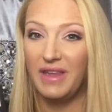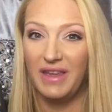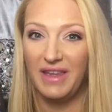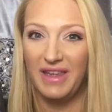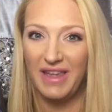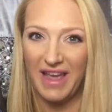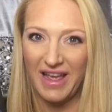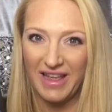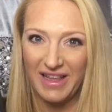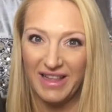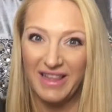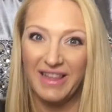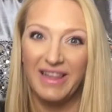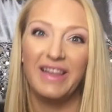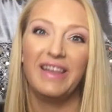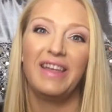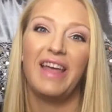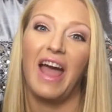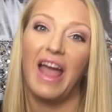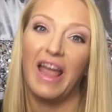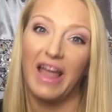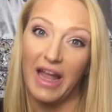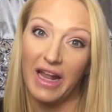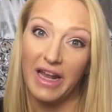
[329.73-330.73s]
Yeah,
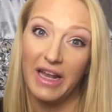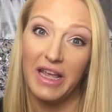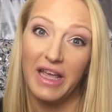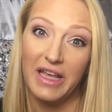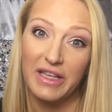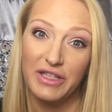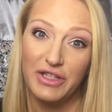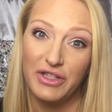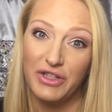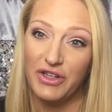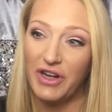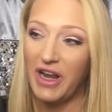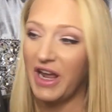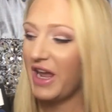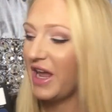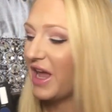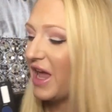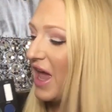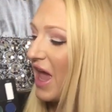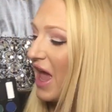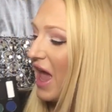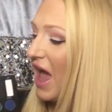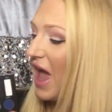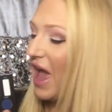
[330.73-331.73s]
I got it yesterday,
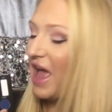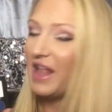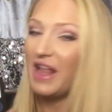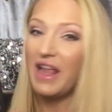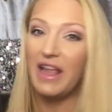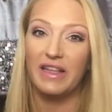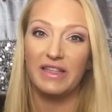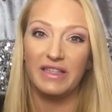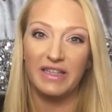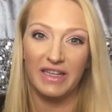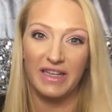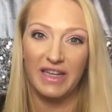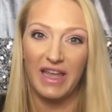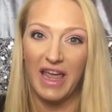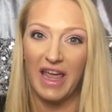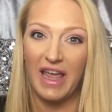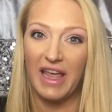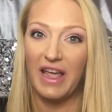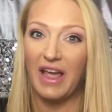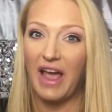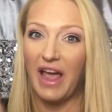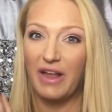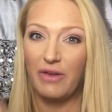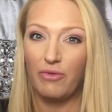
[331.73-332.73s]
and
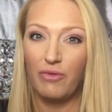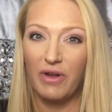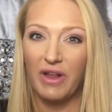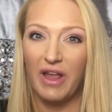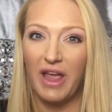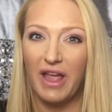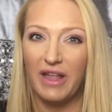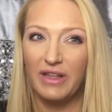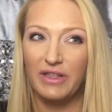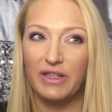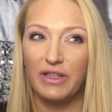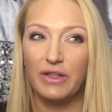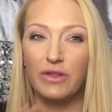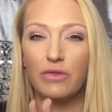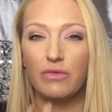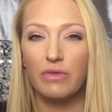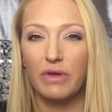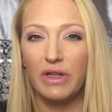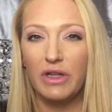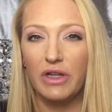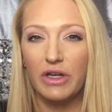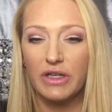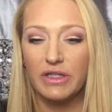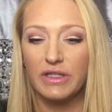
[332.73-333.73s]
today I went ahead and did
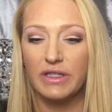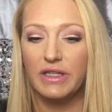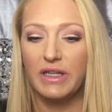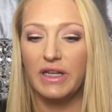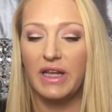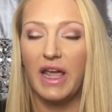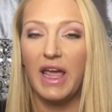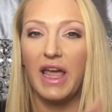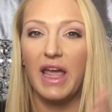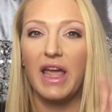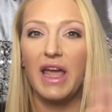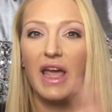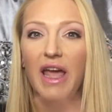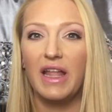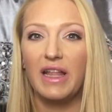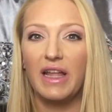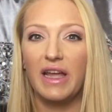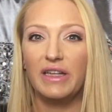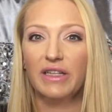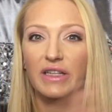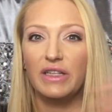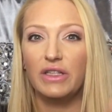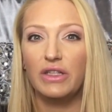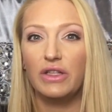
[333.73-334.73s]
3 looks today, and I
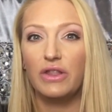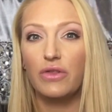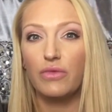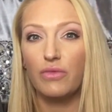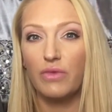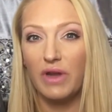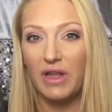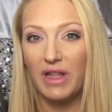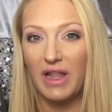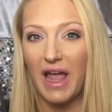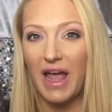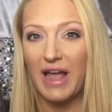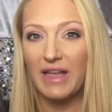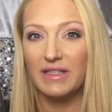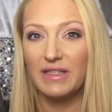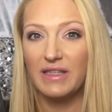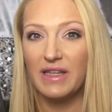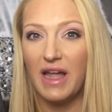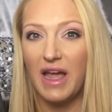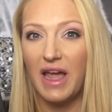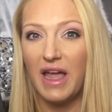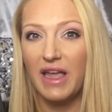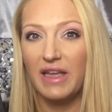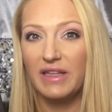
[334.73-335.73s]
did 3 last
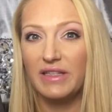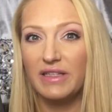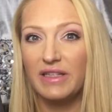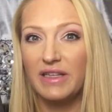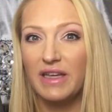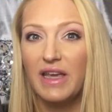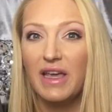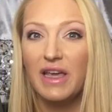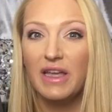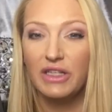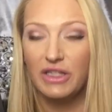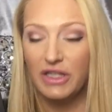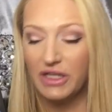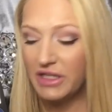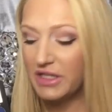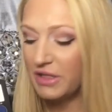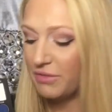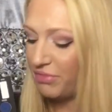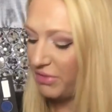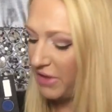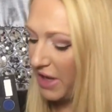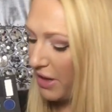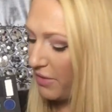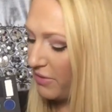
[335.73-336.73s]
night just to
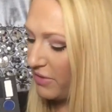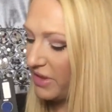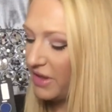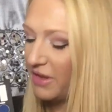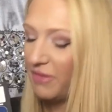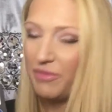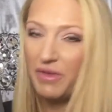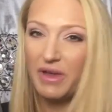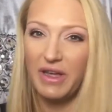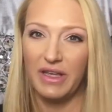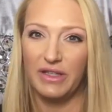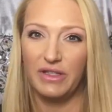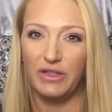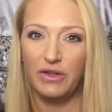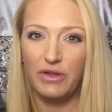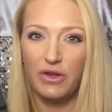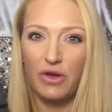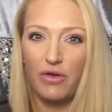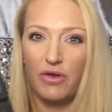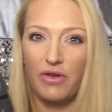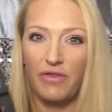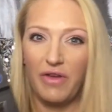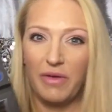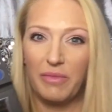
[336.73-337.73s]
play with it, because you
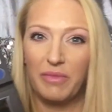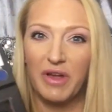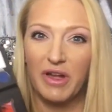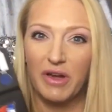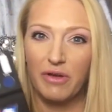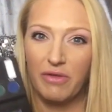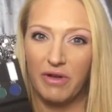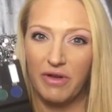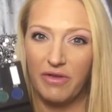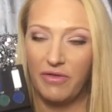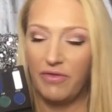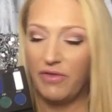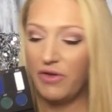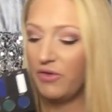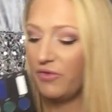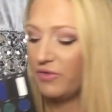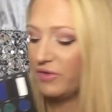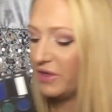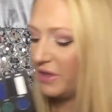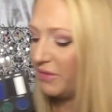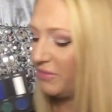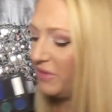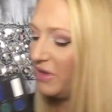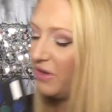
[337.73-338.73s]
know, if I'm going to review
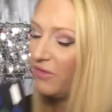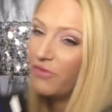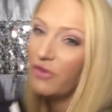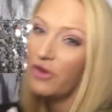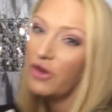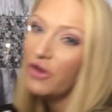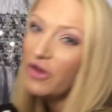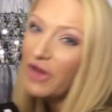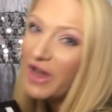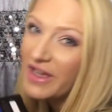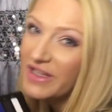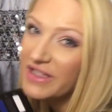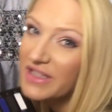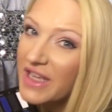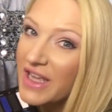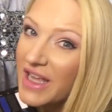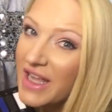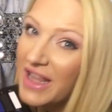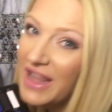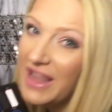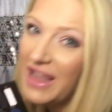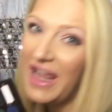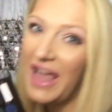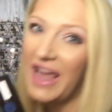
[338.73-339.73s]
something for you guys,
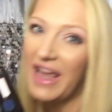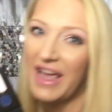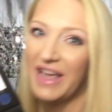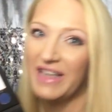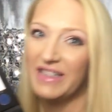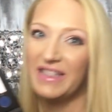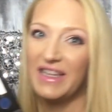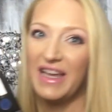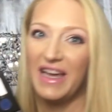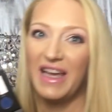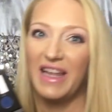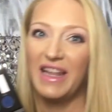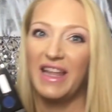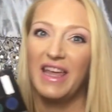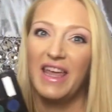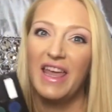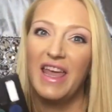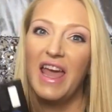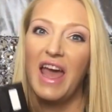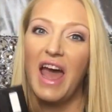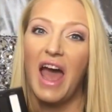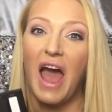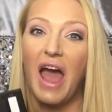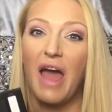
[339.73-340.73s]
like I said,
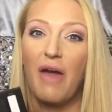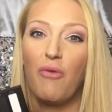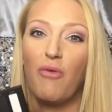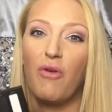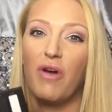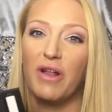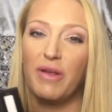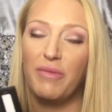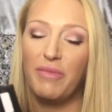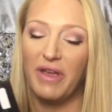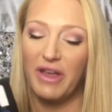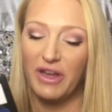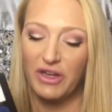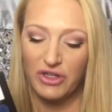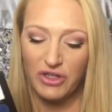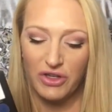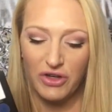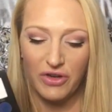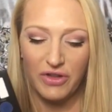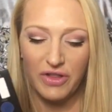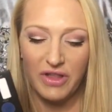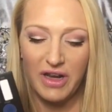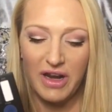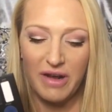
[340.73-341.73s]
I want to make
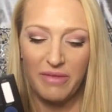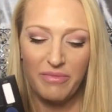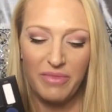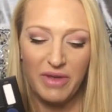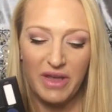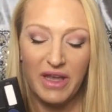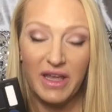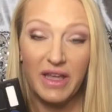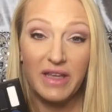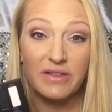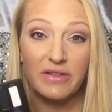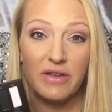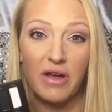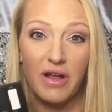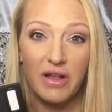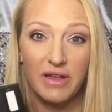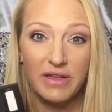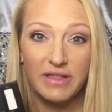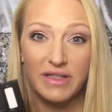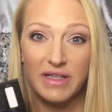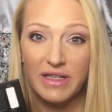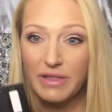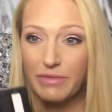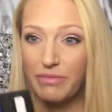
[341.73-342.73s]
sure that I'm being as
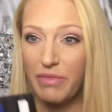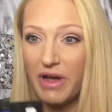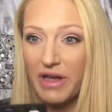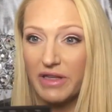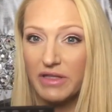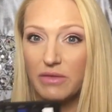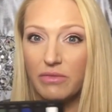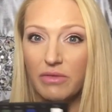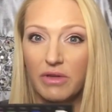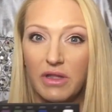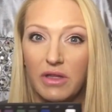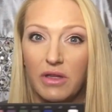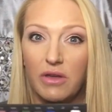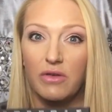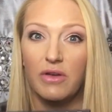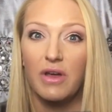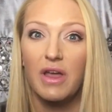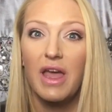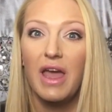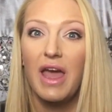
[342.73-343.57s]
honest as possible with you.